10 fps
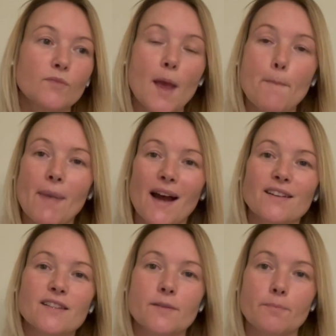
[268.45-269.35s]

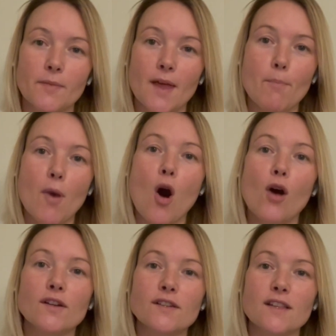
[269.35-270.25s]
impacts their
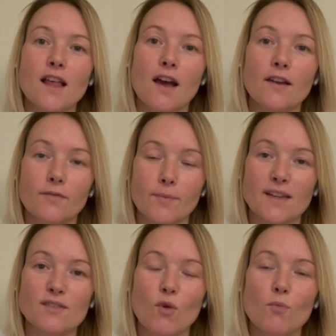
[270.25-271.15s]
partner's life,
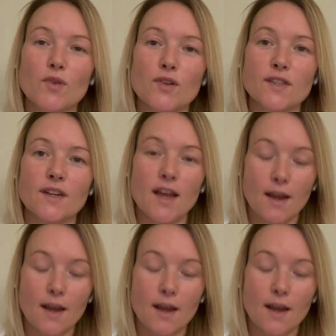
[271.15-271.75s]
that's one person.